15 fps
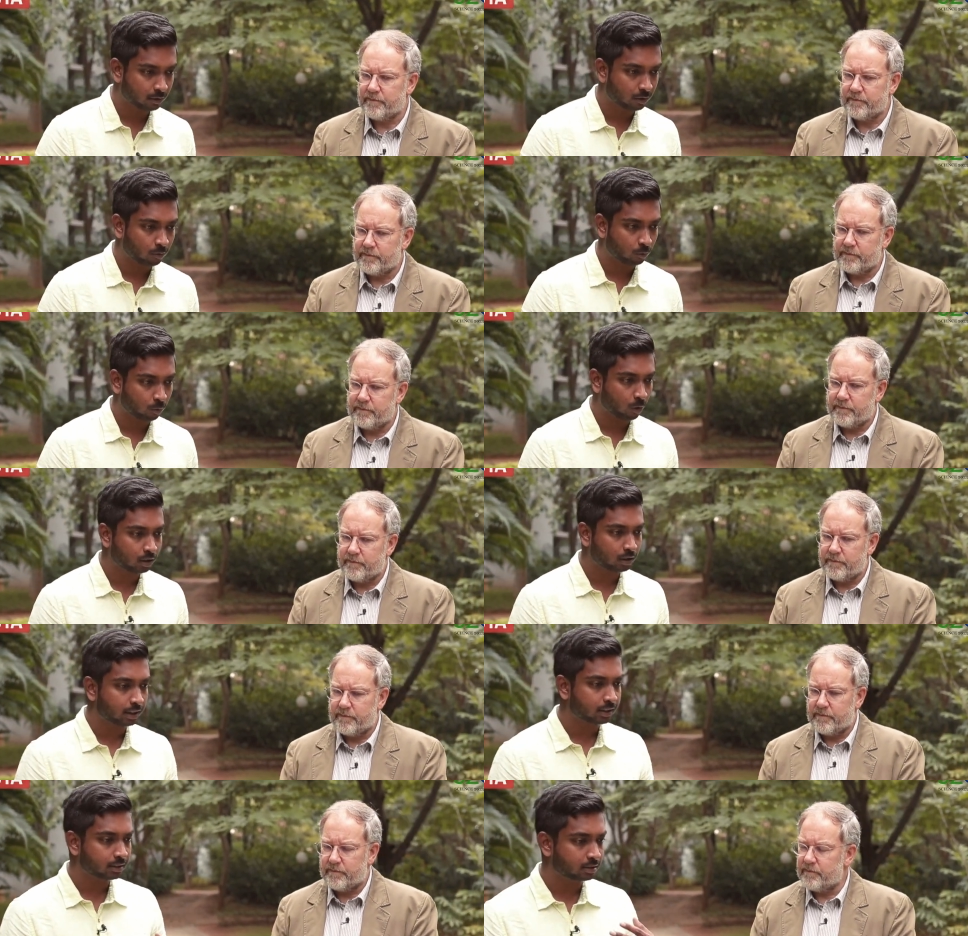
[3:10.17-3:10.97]
Speaker 1: you know
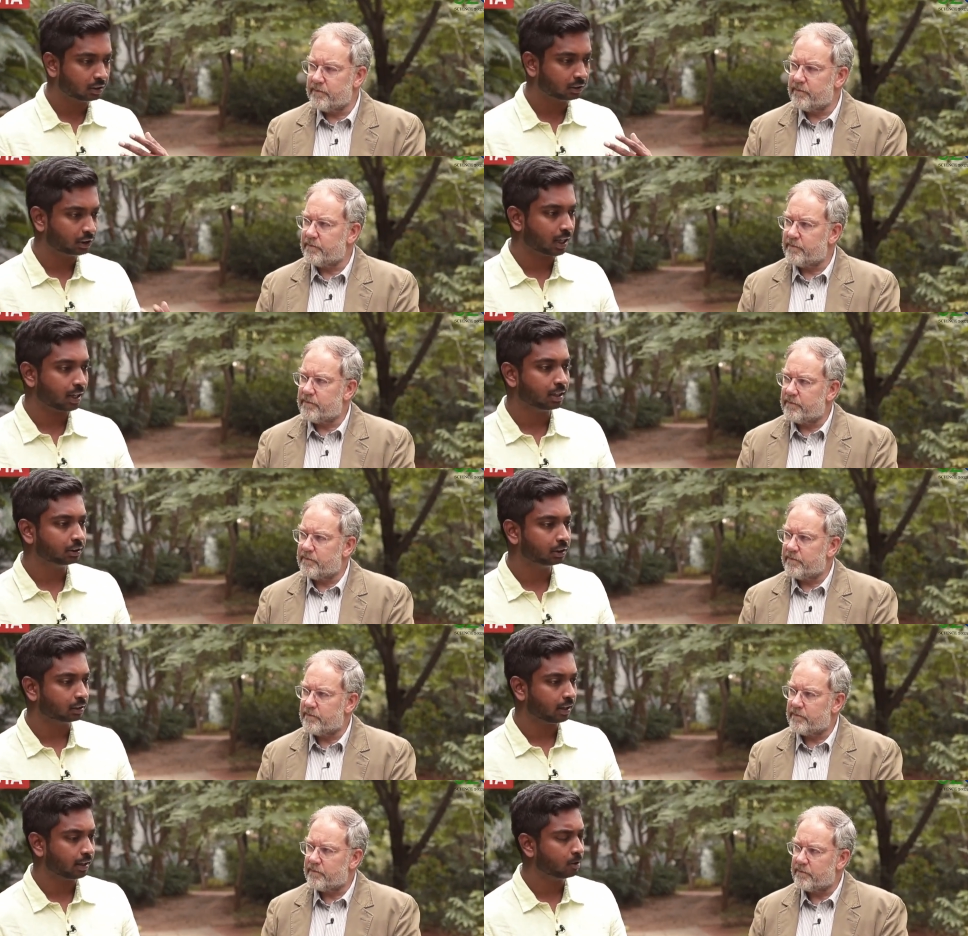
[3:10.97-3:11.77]
what is the
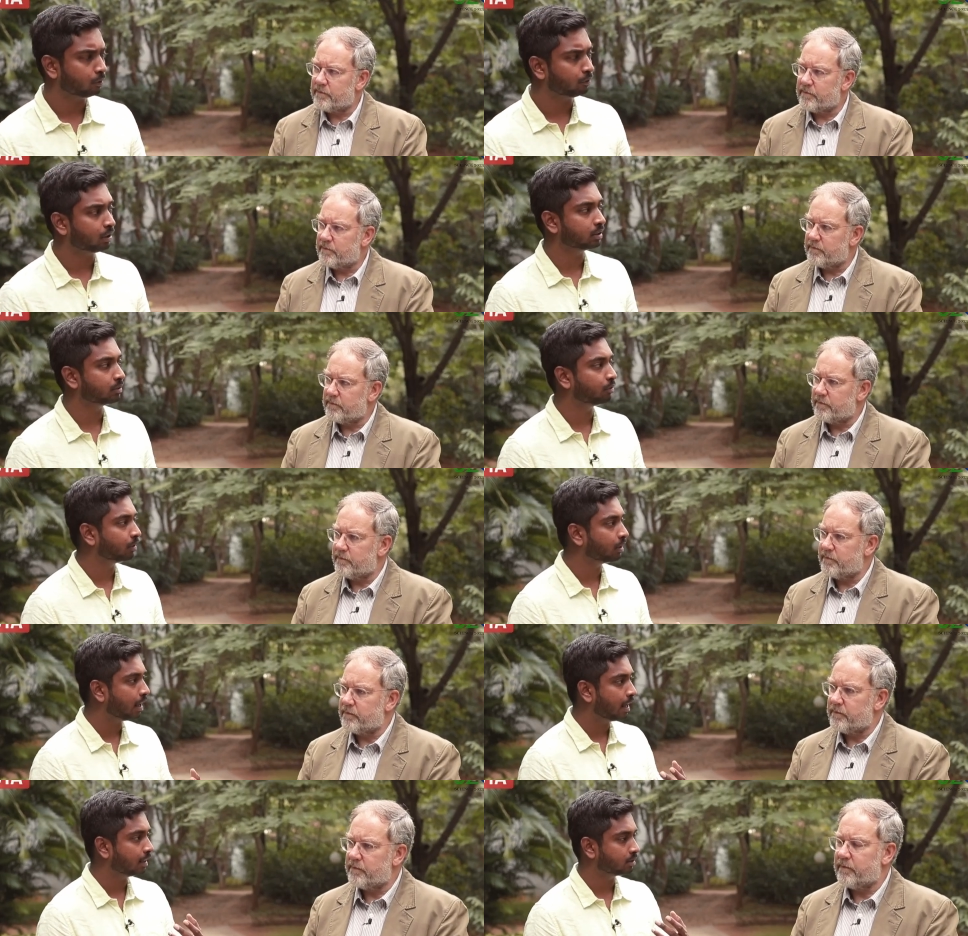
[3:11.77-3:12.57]
challenge ahead of us
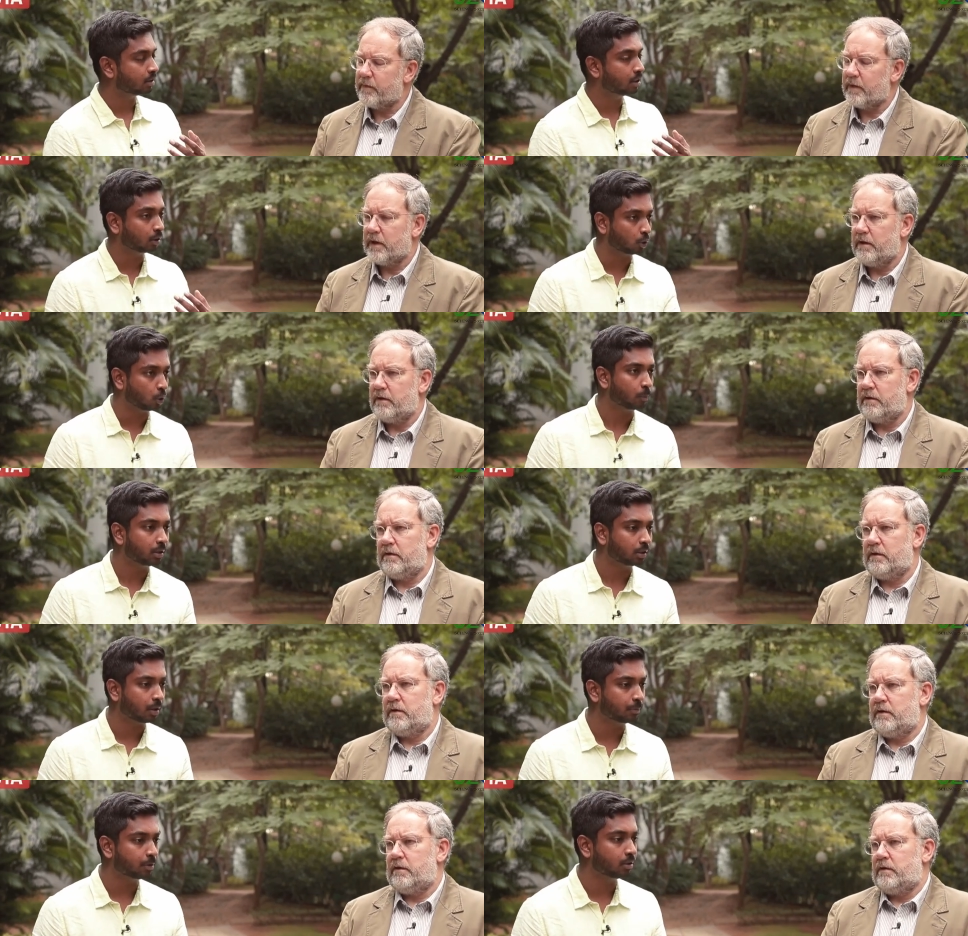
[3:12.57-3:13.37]
as a
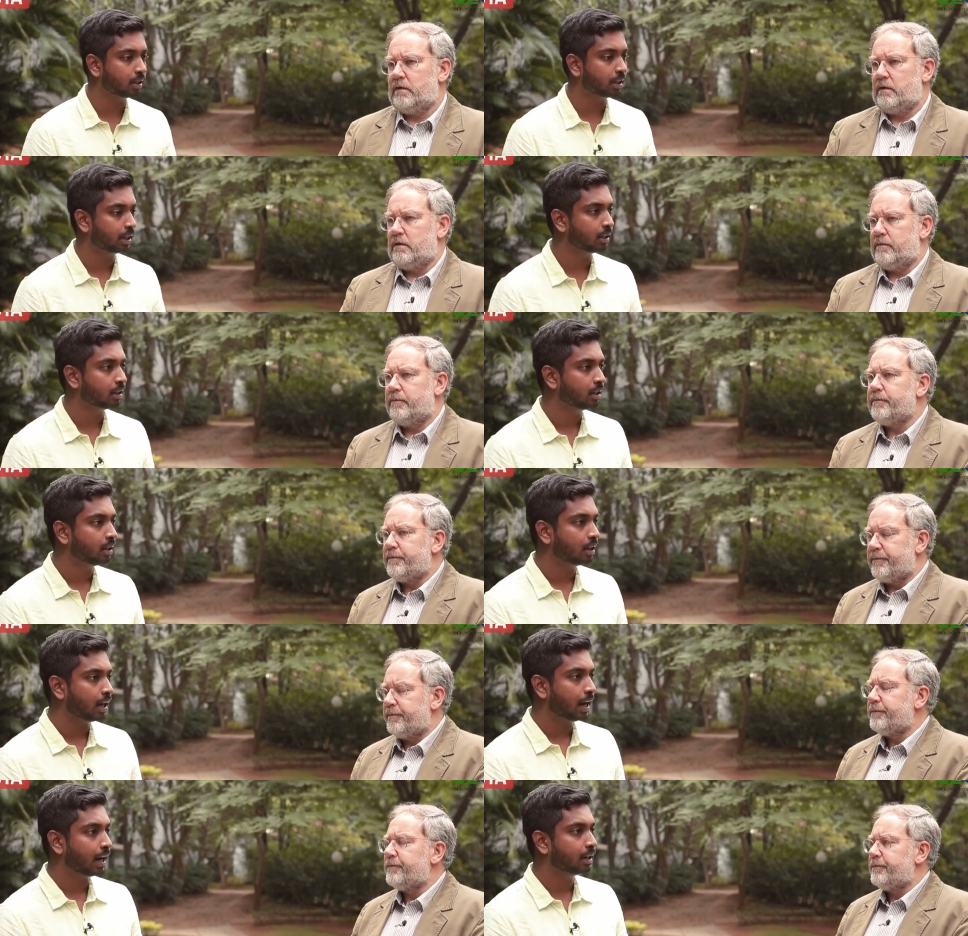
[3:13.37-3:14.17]
global community
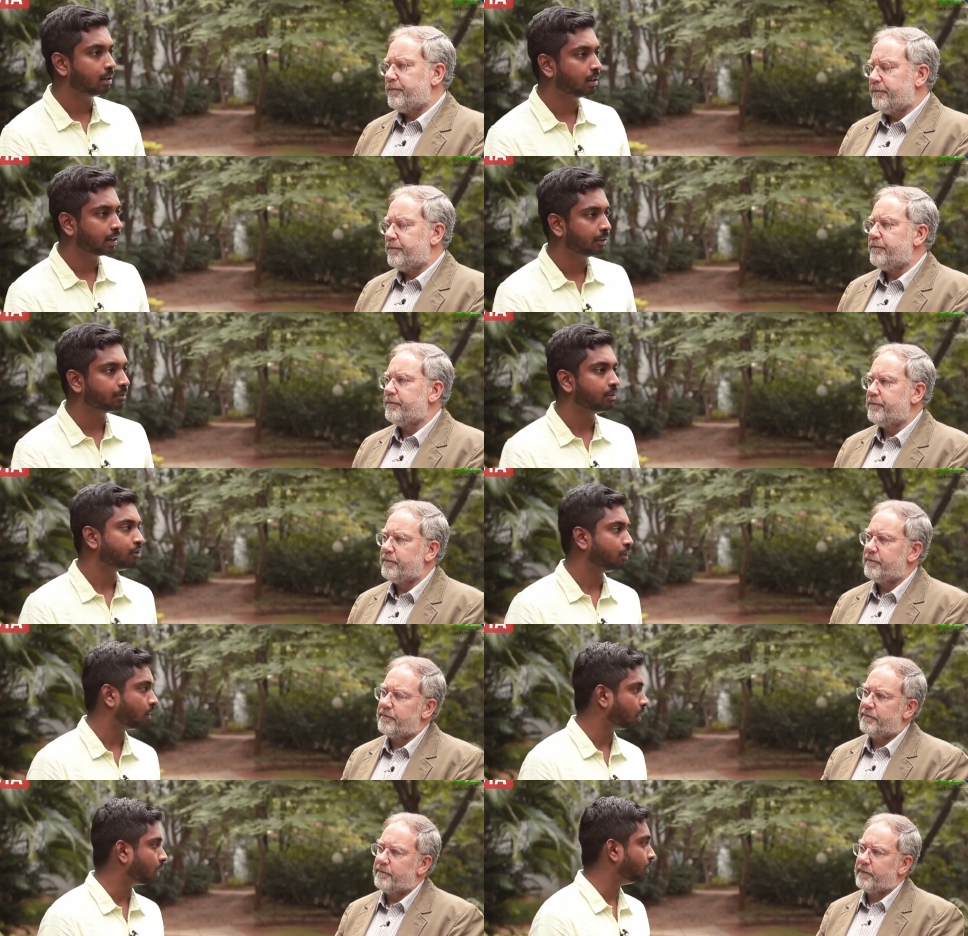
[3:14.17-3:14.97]
and even
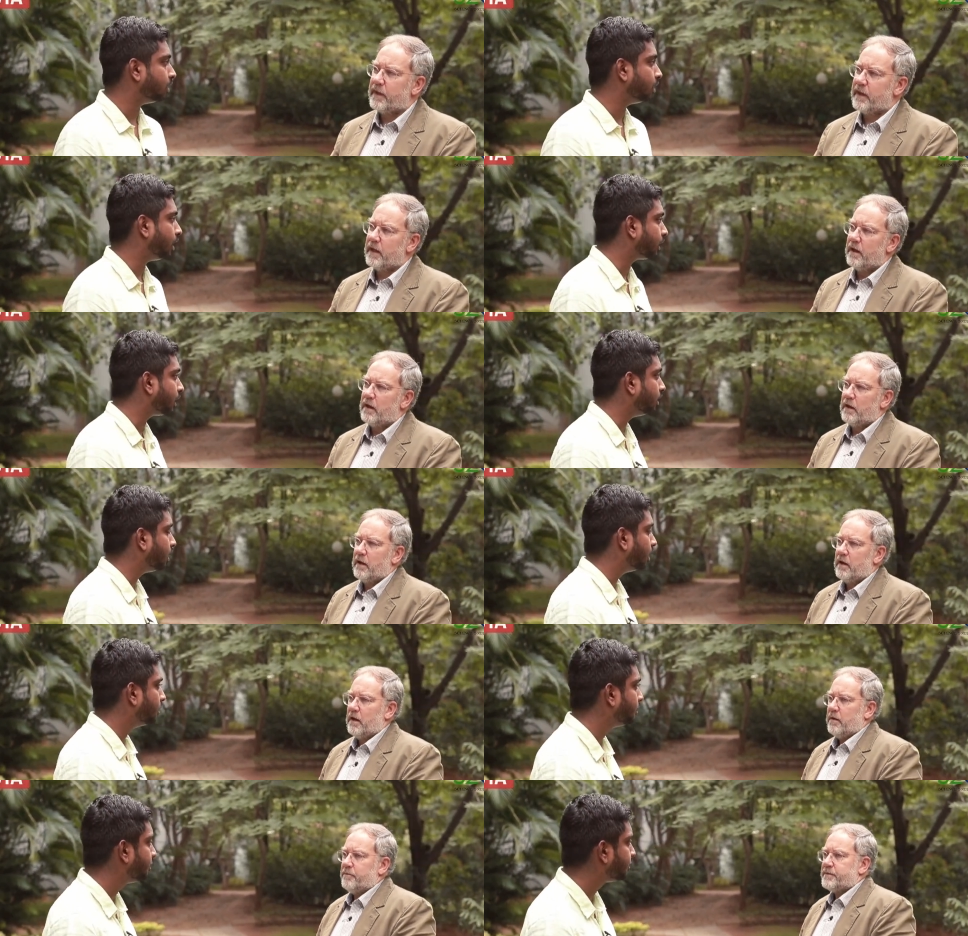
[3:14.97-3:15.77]
for a country like
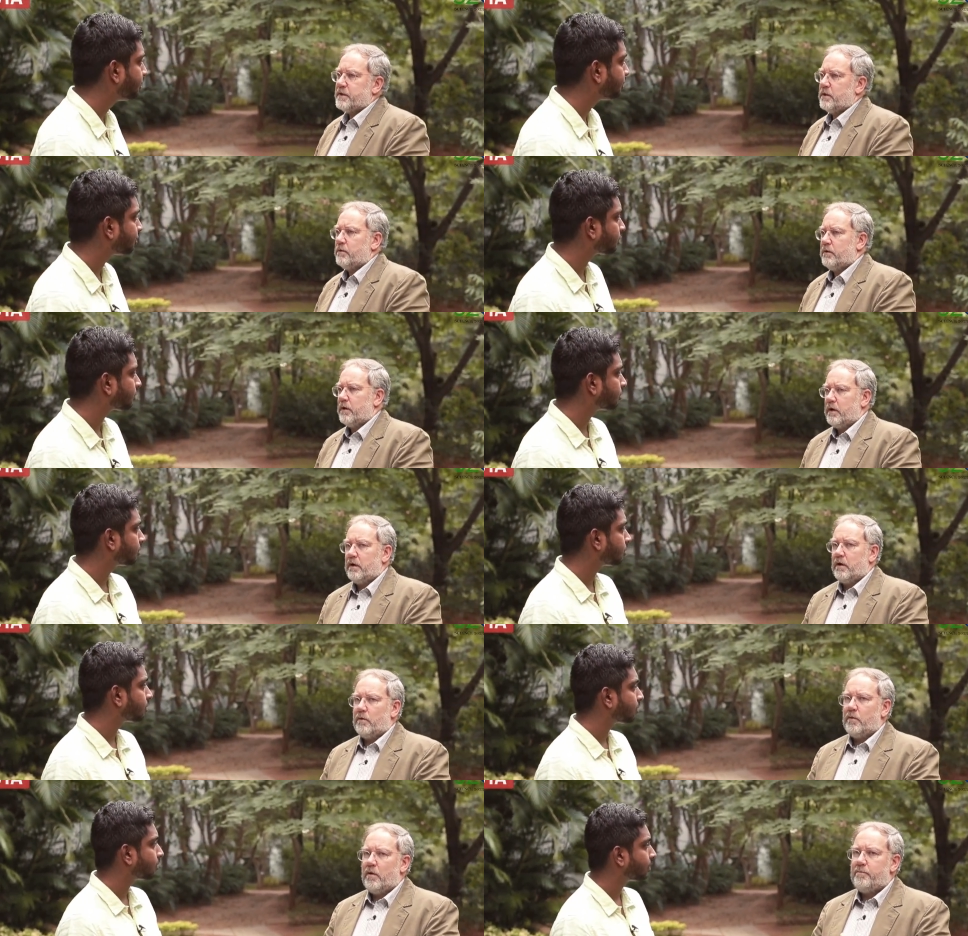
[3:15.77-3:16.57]
india
Speaker 2: so you
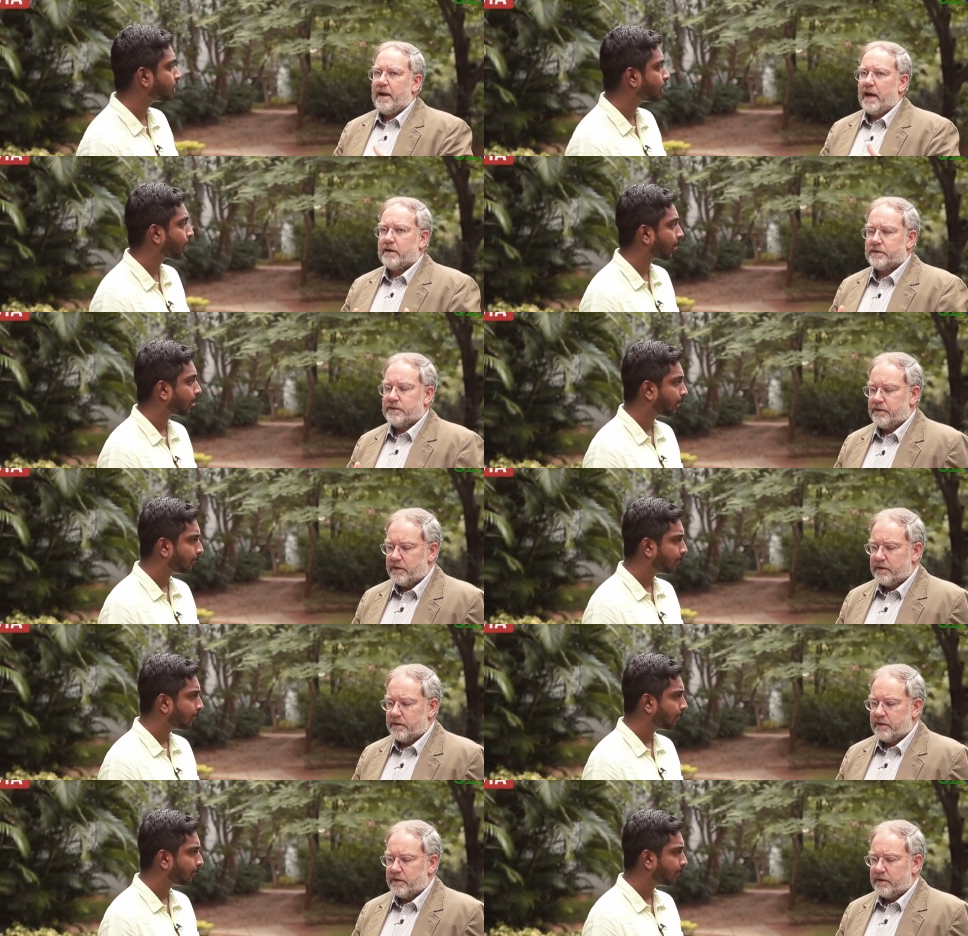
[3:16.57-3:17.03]
know we're back to